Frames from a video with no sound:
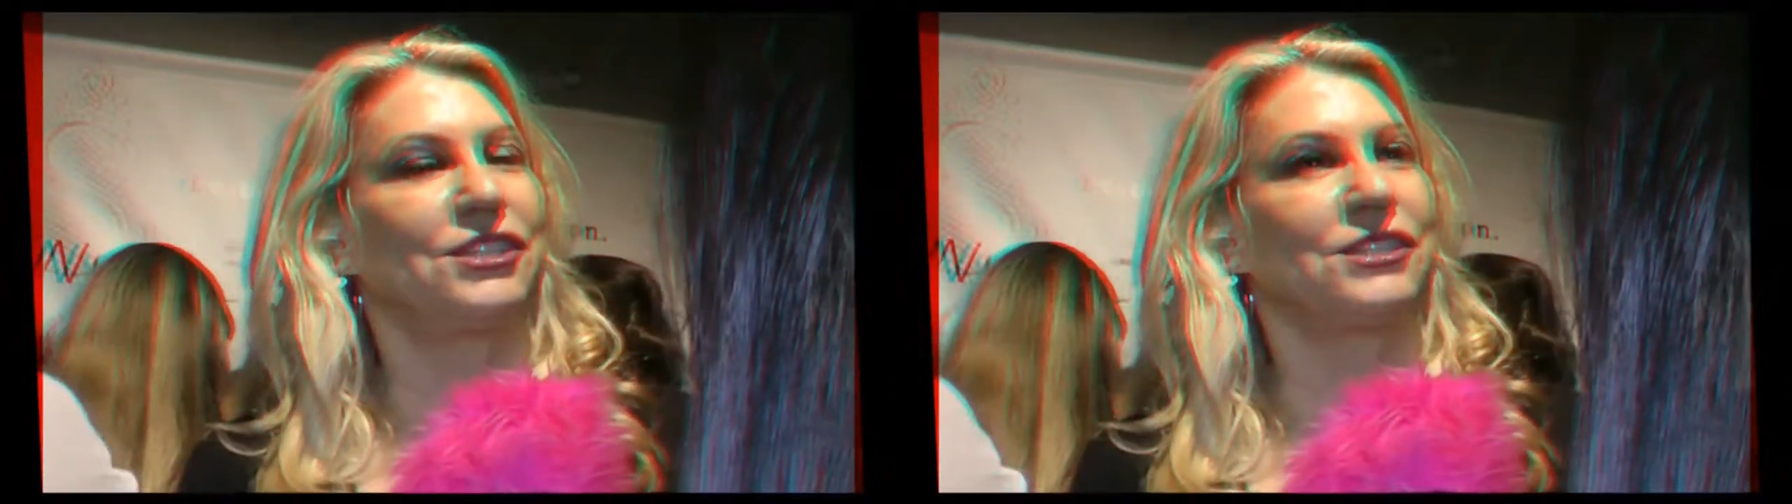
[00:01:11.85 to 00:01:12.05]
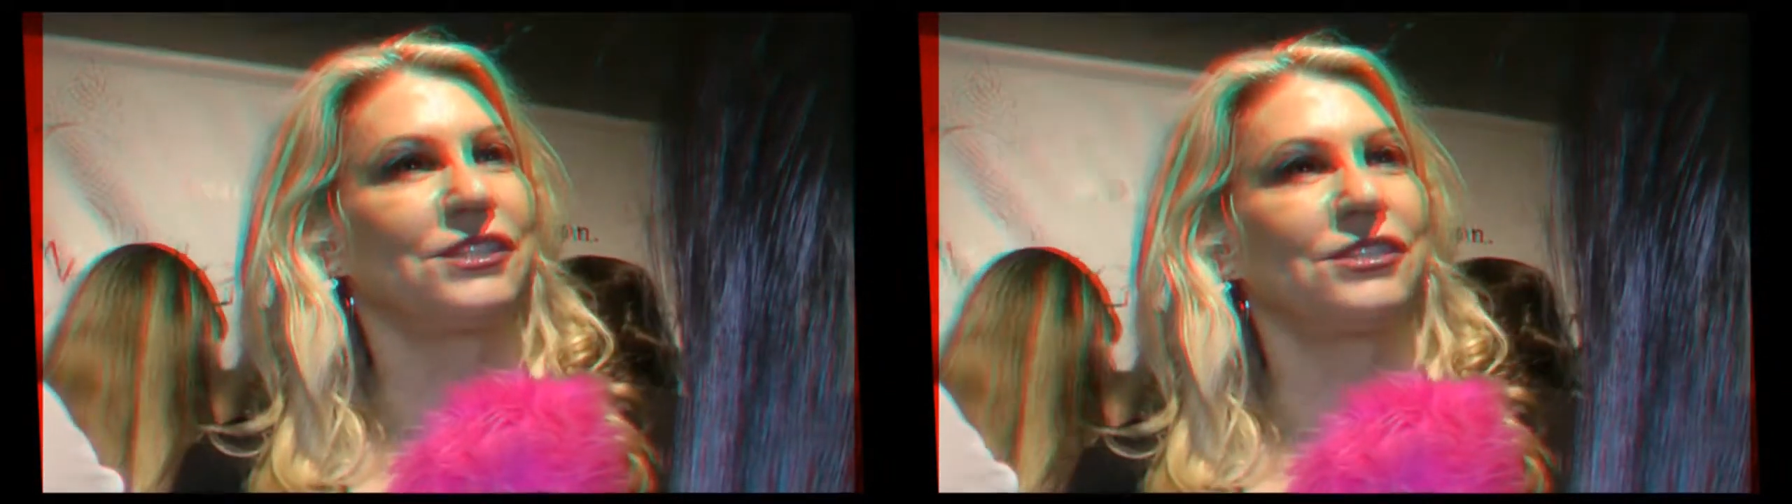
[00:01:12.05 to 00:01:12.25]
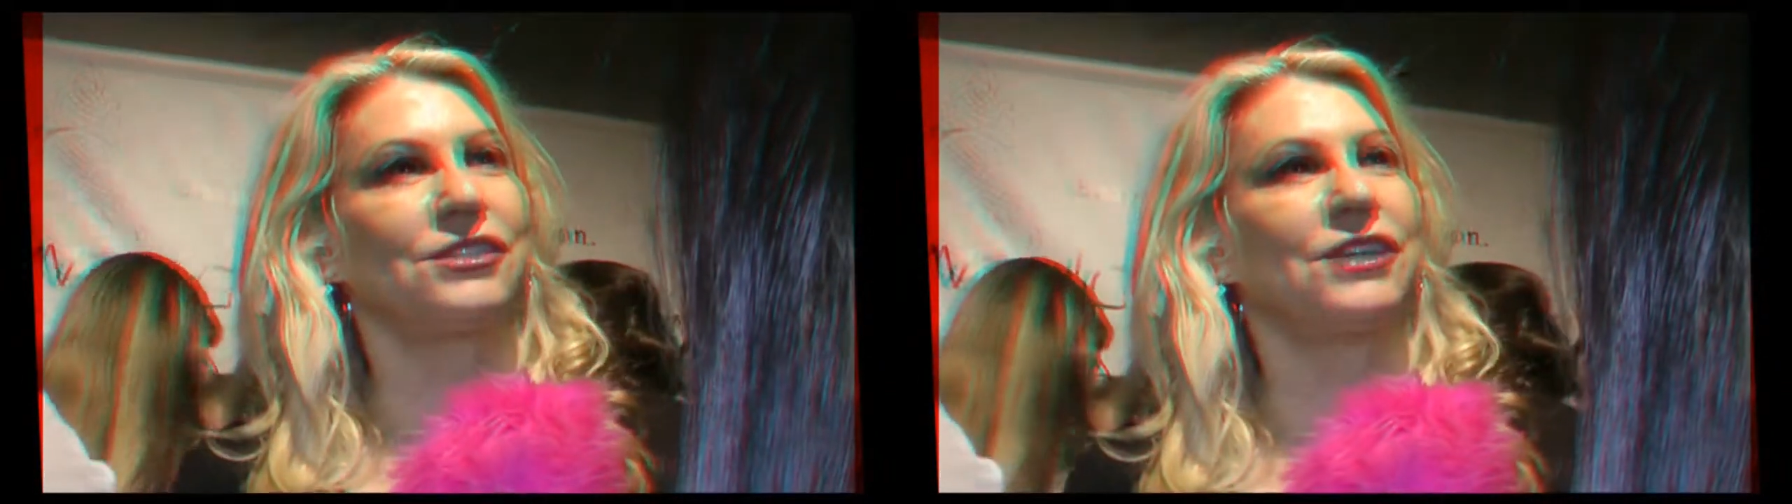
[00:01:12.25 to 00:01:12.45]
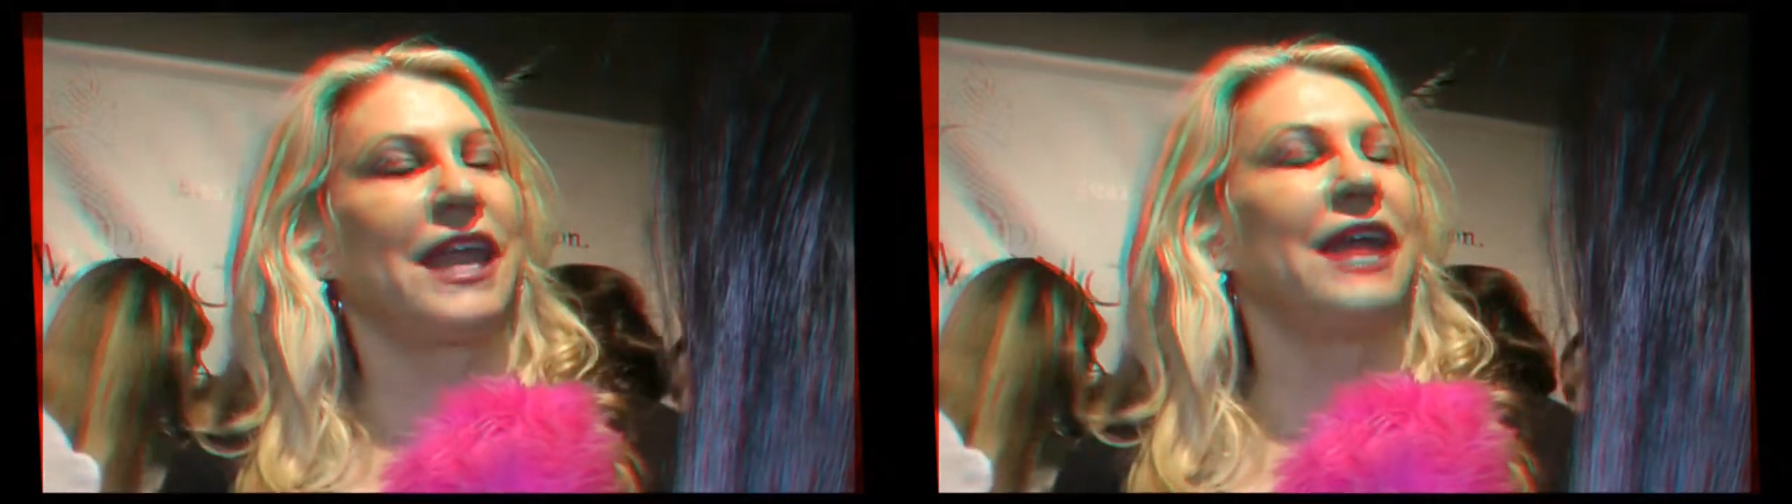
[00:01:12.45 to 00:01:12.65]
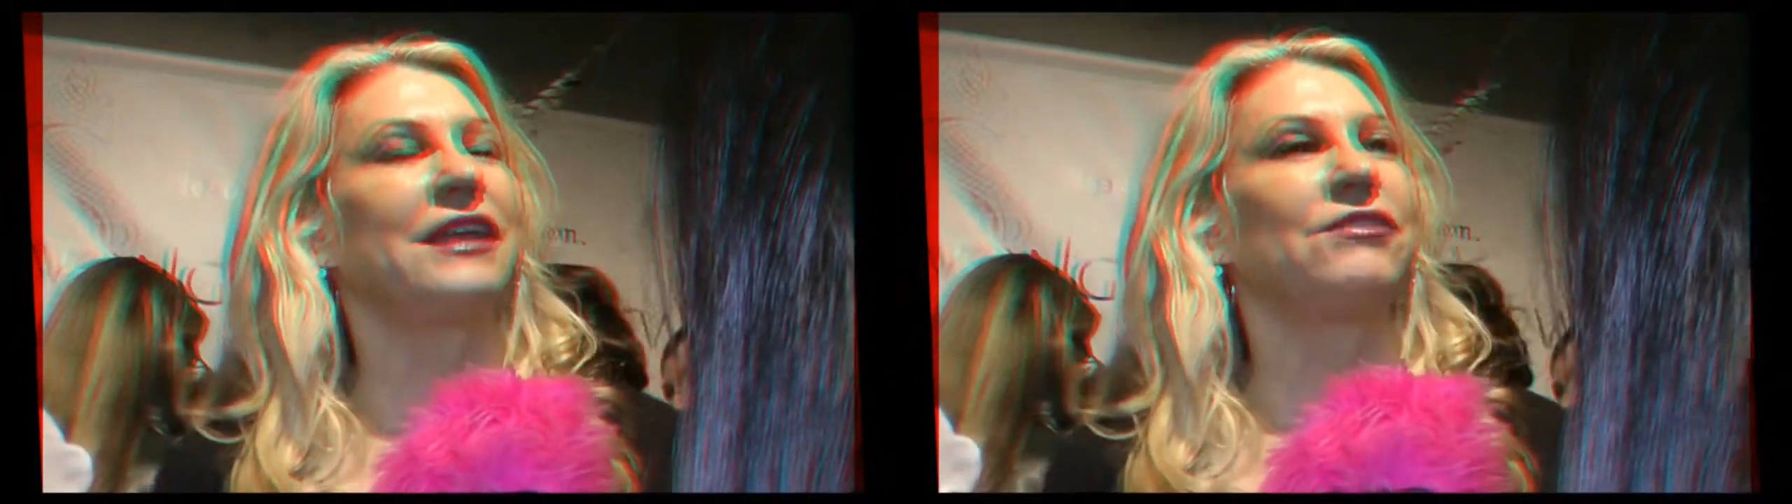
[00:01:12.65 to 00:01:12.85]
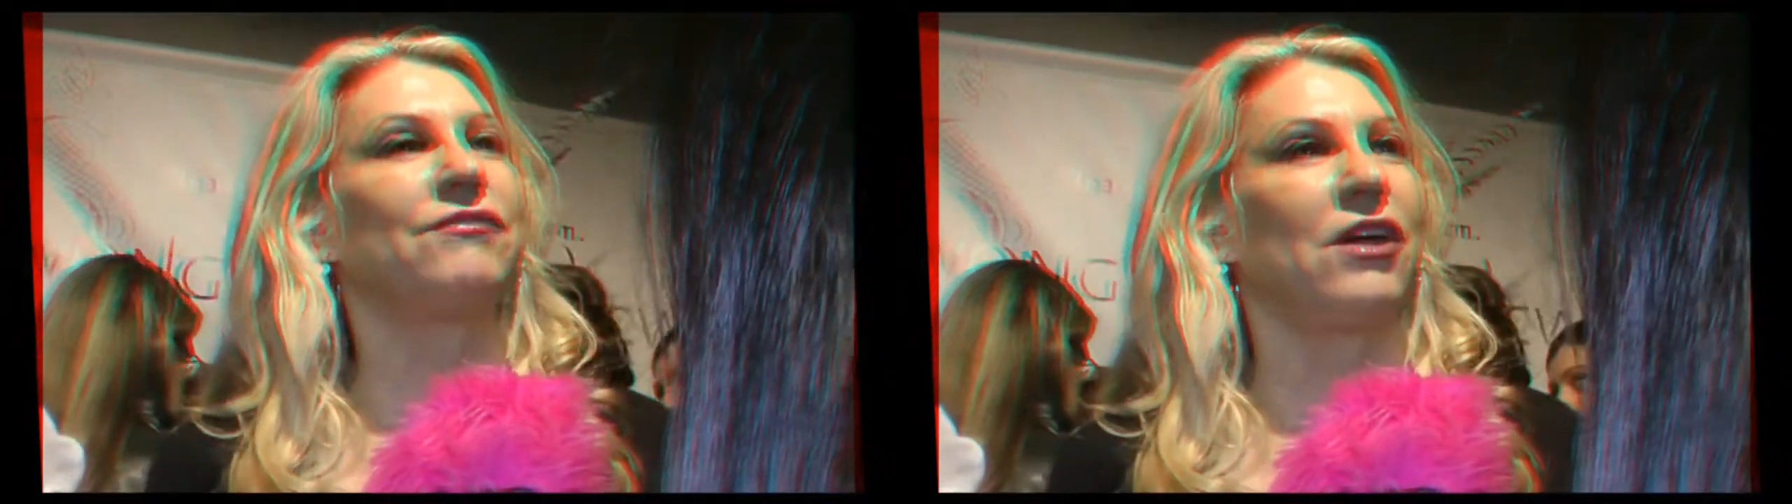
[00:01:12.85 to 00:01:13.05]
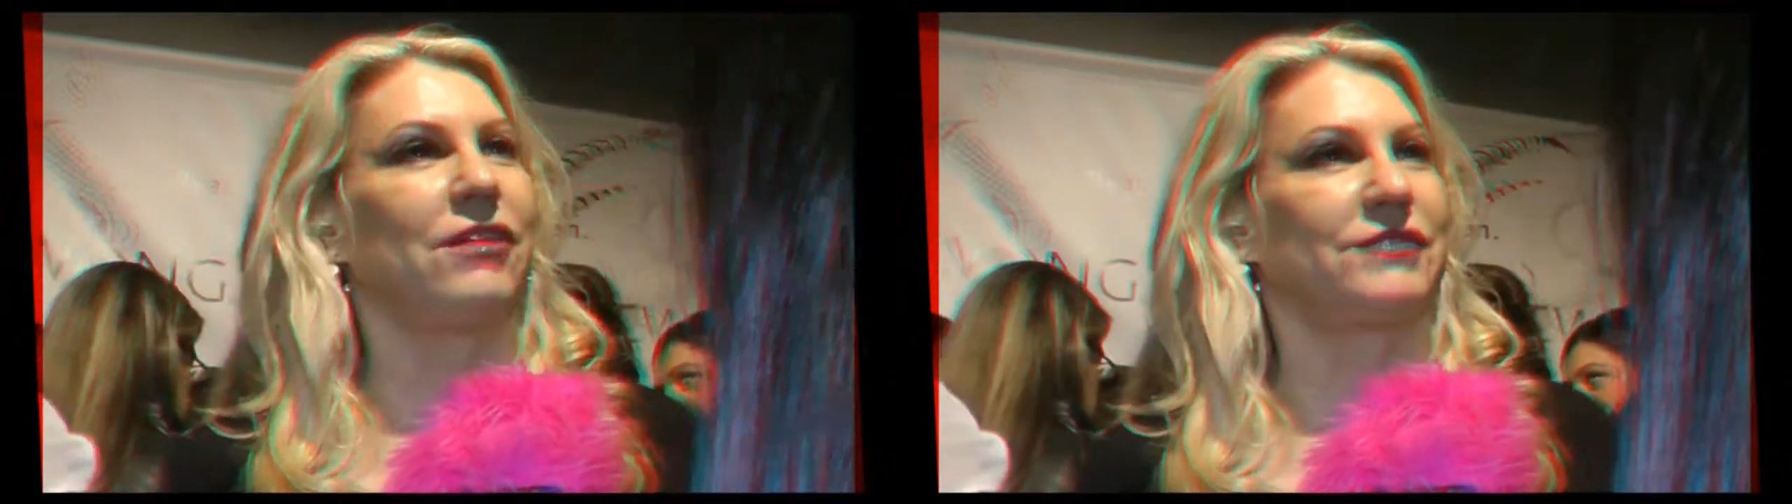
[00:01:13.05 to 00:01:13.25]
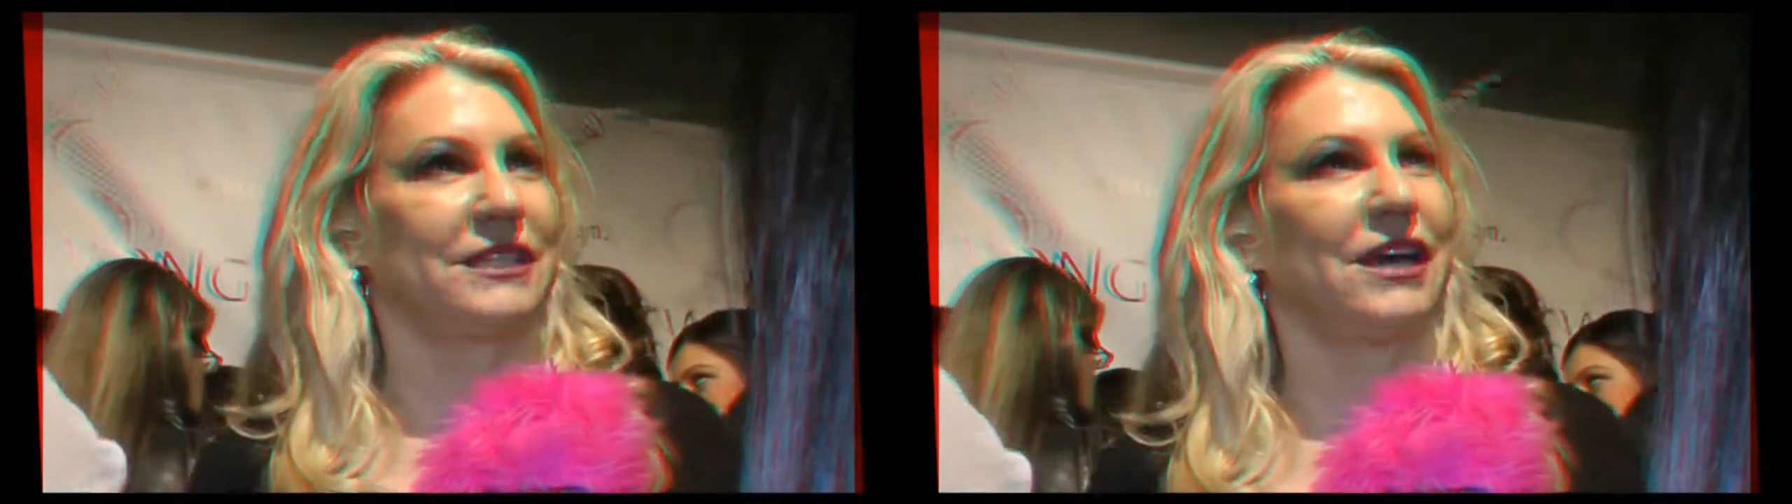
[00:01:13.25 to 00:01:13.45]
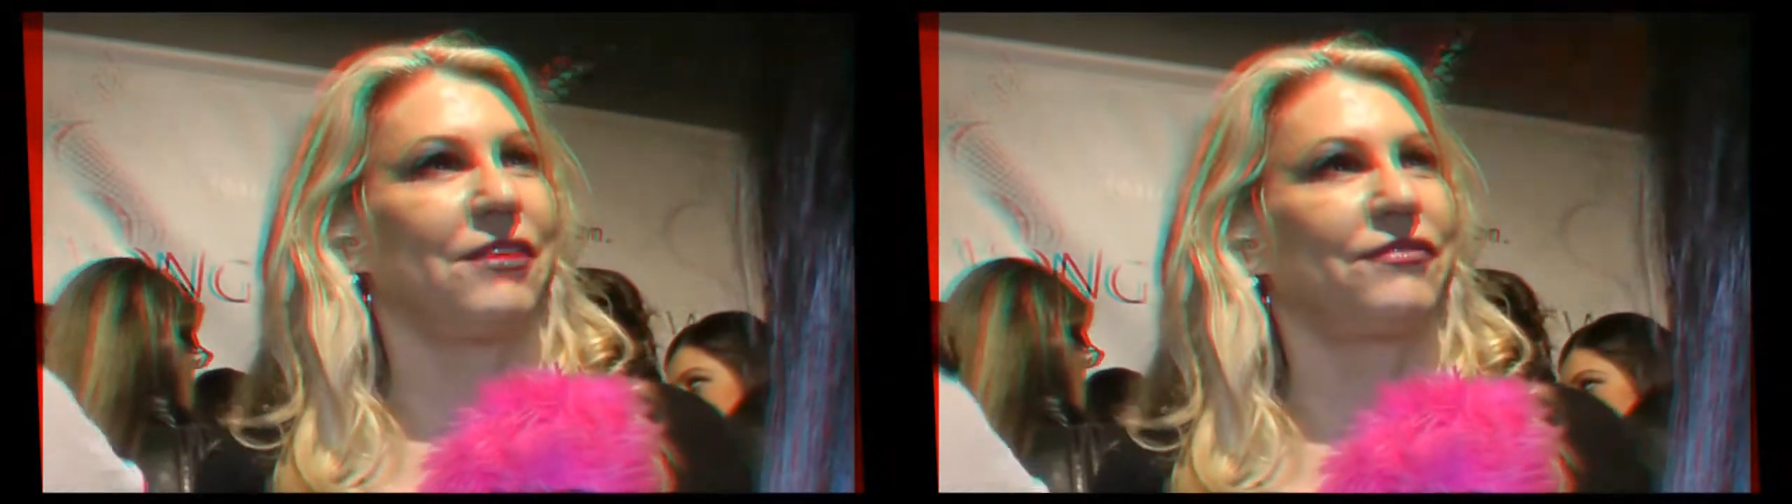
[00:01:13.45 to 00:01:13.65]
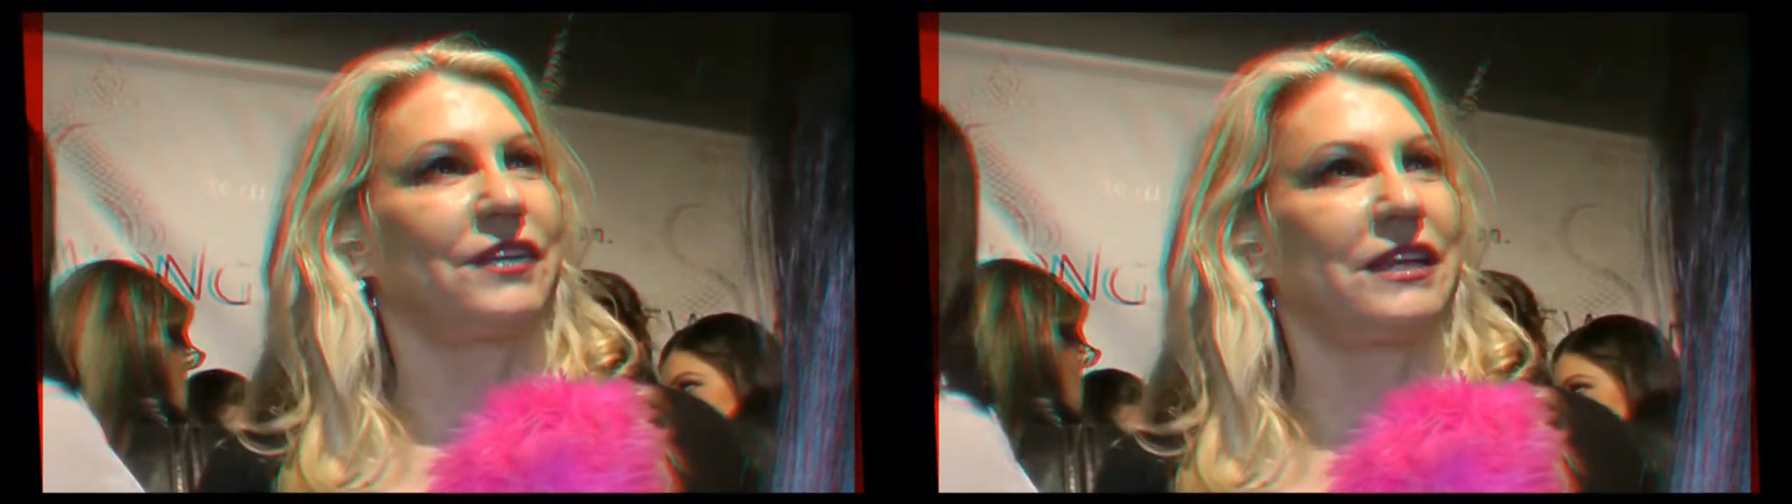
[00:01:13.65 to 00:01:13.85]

you just you, you, can't get involved enough.